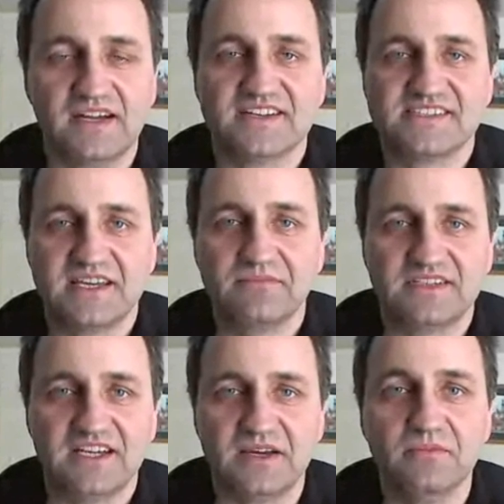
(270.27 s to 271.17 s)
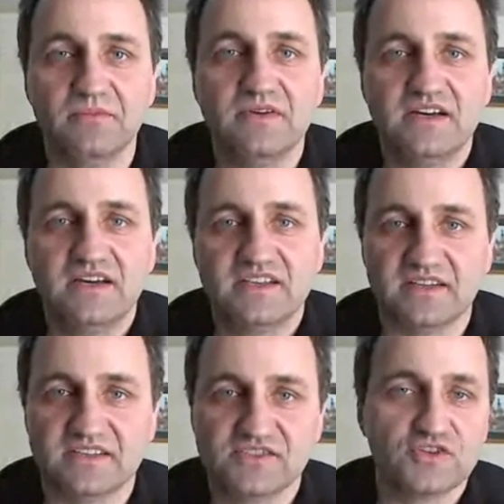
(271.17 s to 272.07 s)
But at the same time,
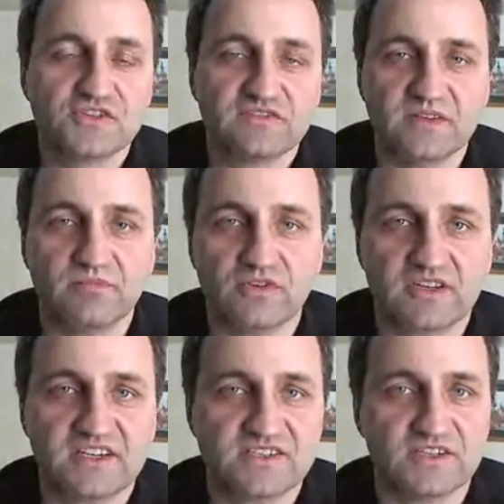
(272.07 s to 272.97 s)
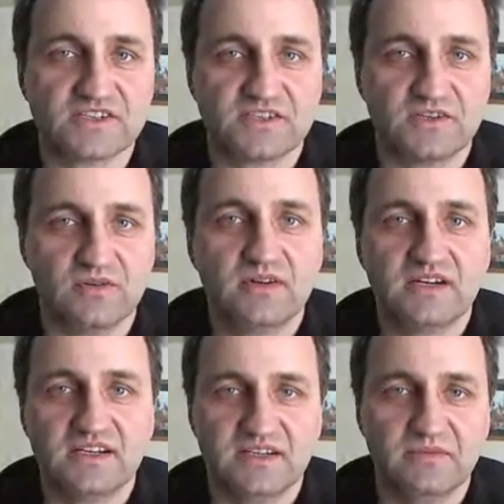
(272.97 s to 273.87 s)
the source of the book is also
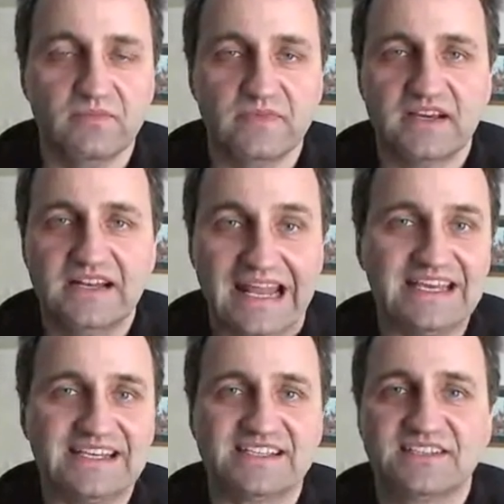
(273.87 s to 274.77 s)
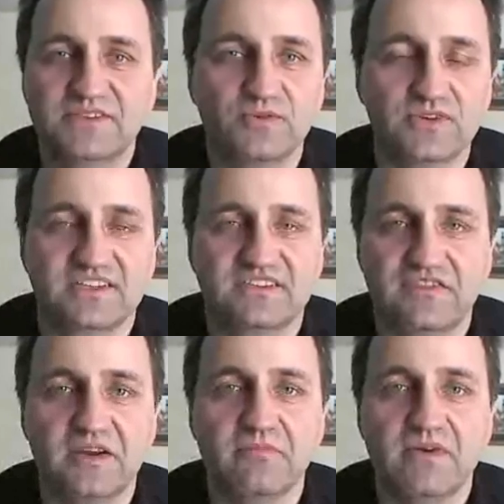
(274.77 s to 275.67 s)
um, laced with
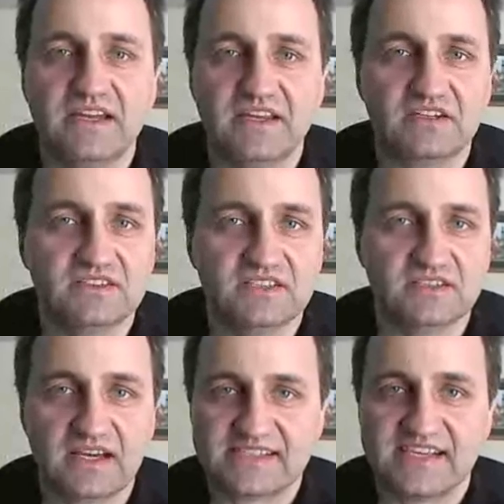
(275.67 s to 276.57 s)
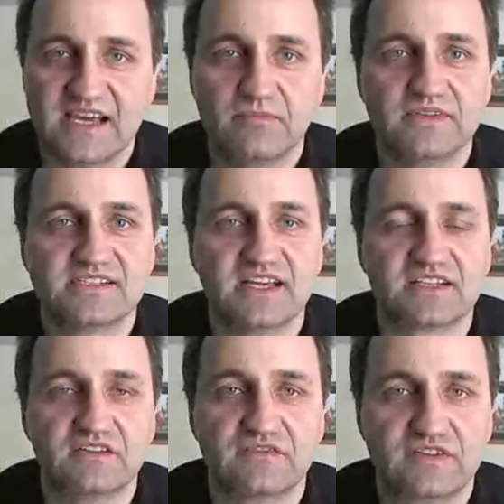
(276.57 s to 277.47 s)
very many uh, examples
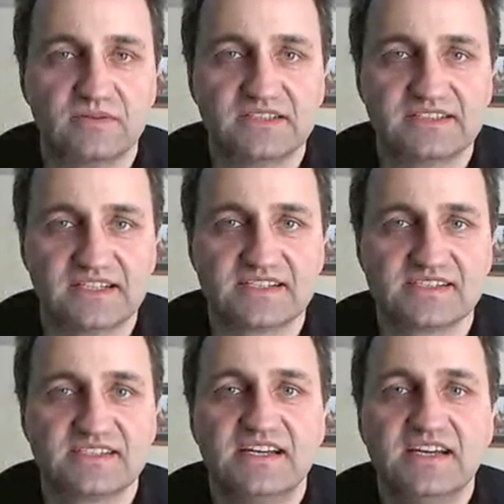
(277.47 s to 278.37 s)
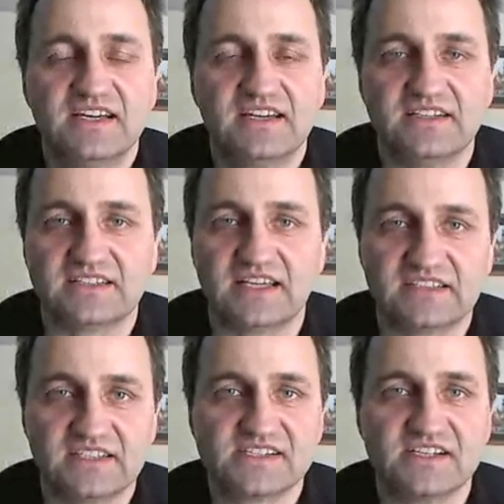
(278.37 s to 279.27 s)
that confirm the text and that I
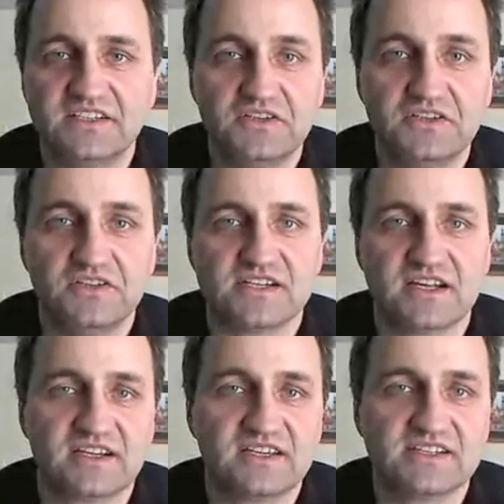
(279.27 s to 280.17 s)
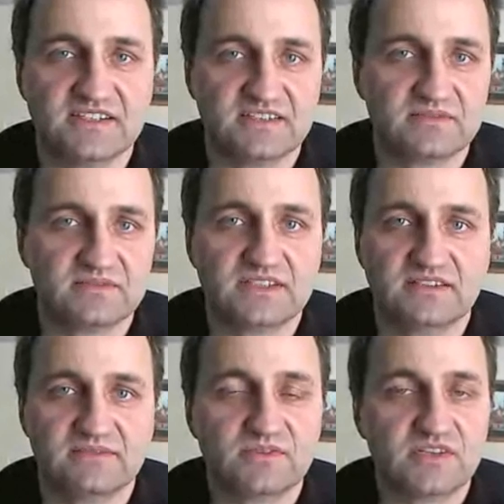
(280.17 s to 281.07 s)
test continuously against the,
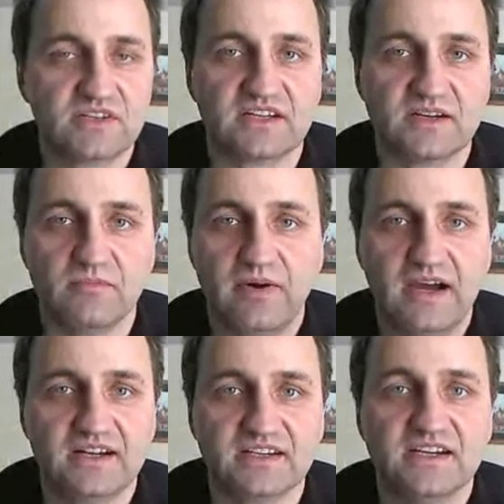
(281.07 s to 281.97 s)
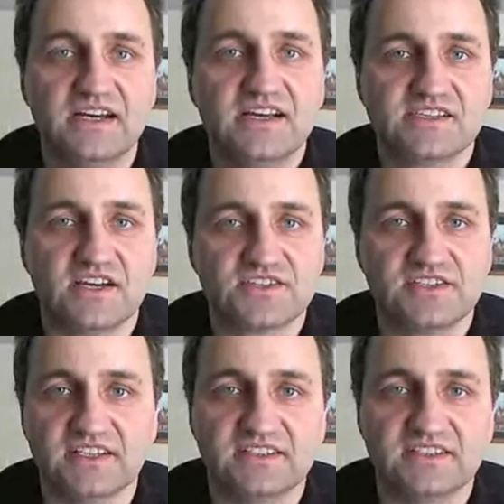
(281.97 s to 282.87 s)
the current compiler such
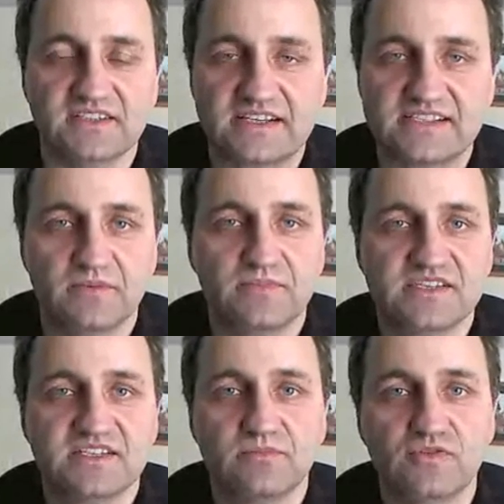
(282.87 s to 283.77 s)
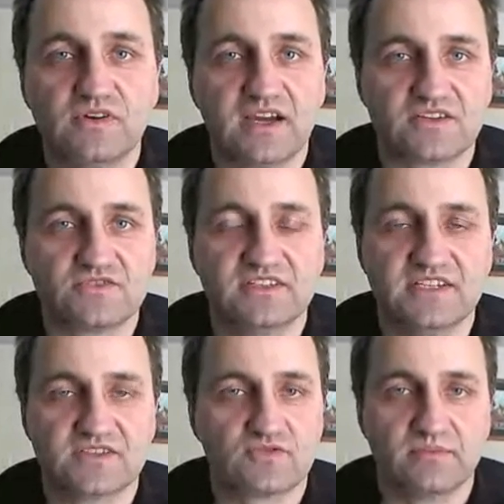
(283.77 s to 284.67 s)
that the examples in the book actually
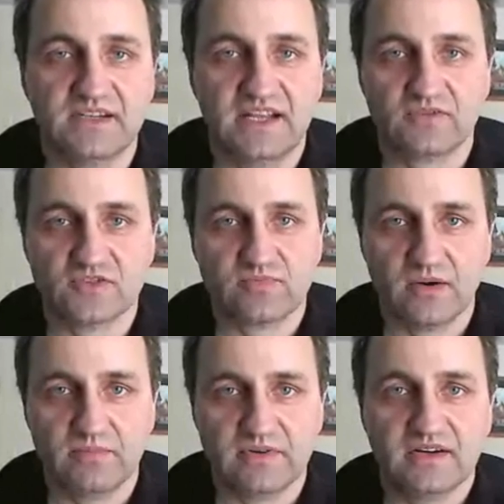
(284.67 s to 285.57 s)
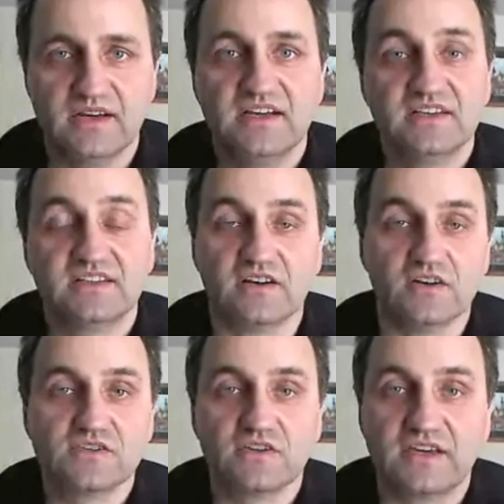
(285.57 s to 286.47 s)
describe the language proper. There are
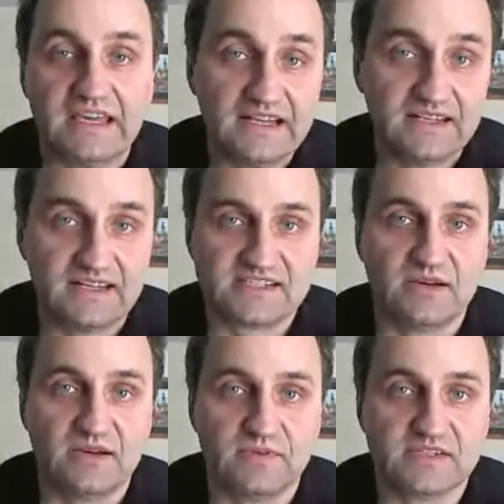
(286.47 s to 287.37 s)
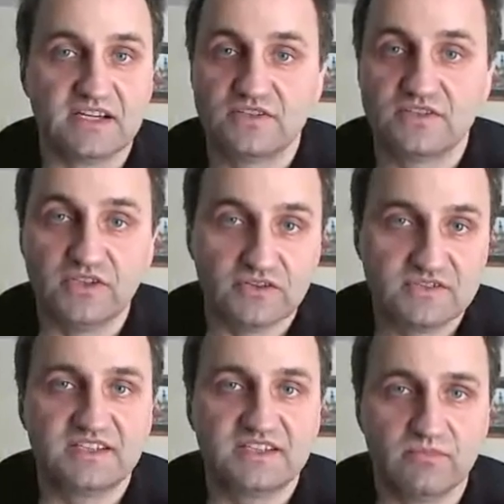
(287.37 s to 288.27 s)
also hidden examples that you don't
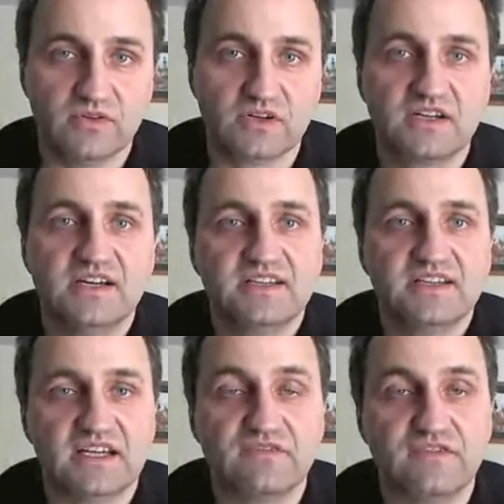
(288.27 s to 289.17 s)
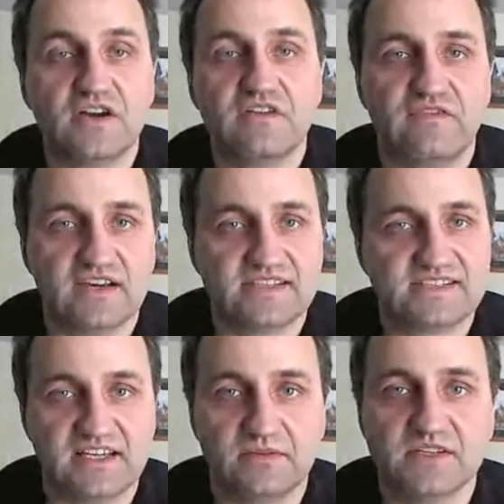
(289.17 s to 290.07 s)
see in the book that verify
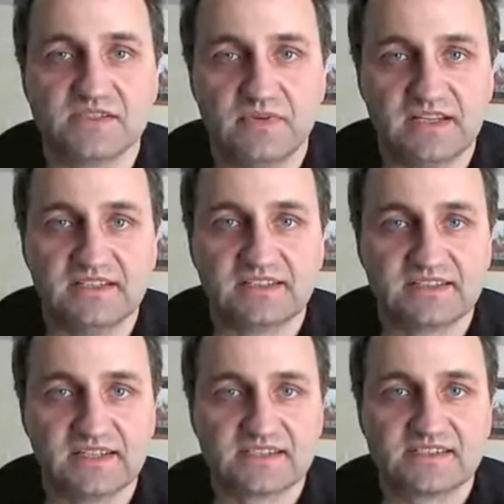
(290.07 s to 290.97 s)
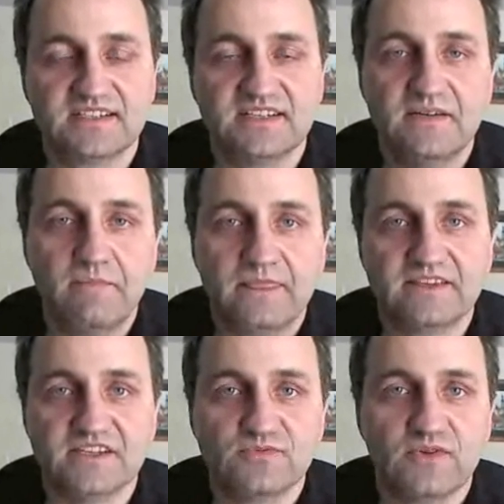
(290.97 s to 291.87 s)
statements made in the text
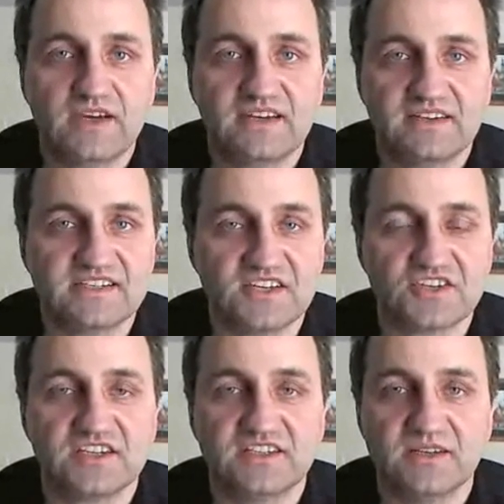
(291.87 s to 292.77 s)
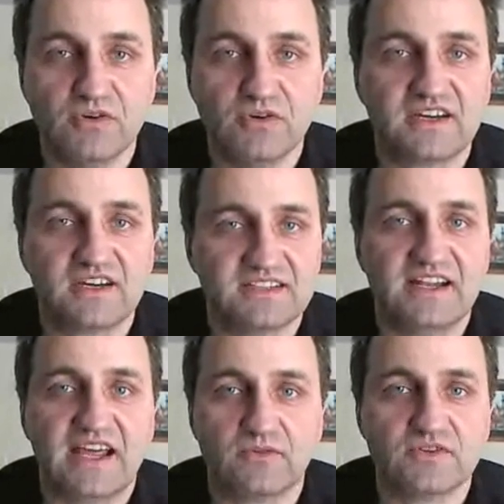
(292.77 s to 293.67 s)
this way, essentially, the book and the
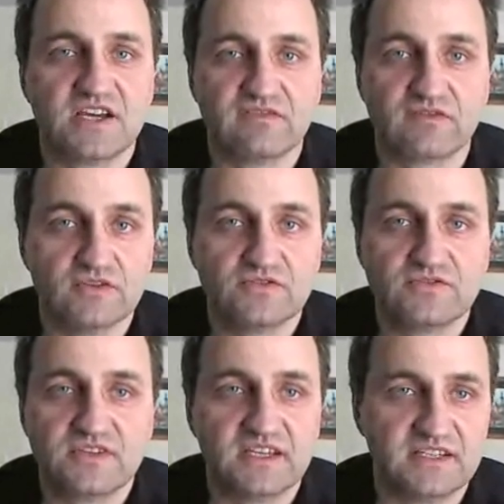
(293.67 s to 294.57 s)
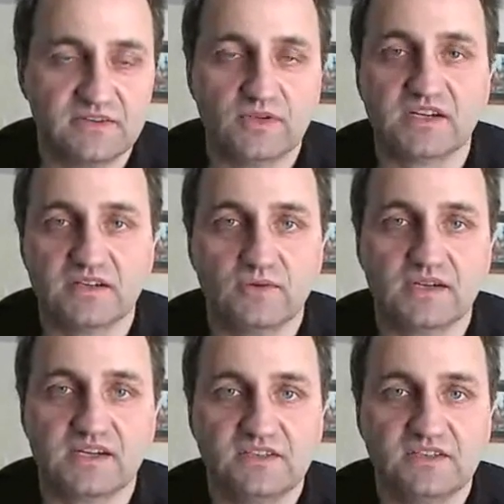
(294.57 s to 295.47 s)
language have grown together and will,
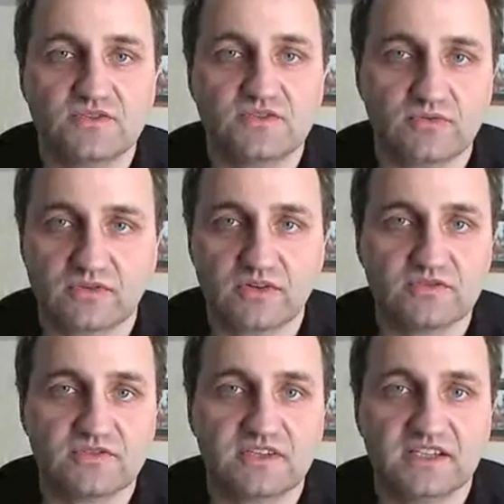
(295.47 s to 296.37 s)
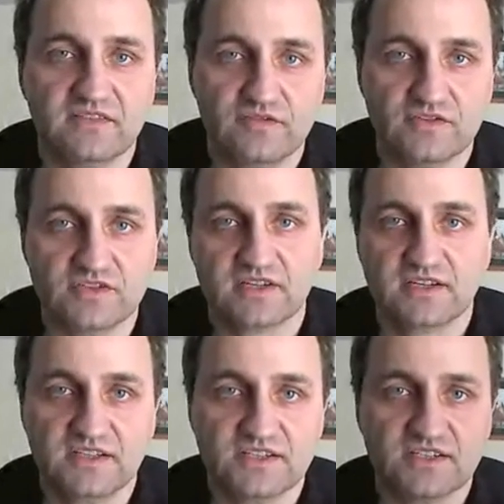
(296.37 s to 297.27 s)
will continue to grow together in future
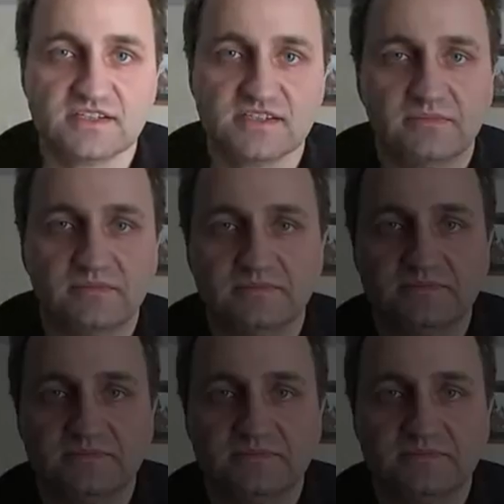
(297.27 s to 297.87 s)
editions.